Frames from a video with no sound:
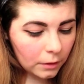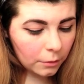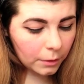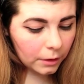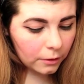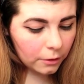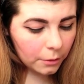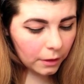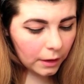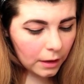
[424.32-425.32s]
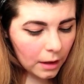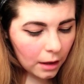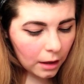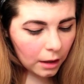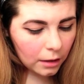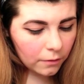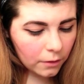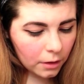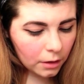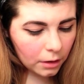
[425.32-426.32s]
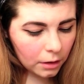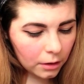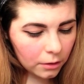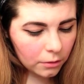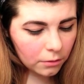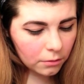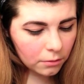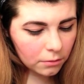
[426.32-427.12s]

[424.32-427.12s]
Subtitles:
You want to do a thin line of glue,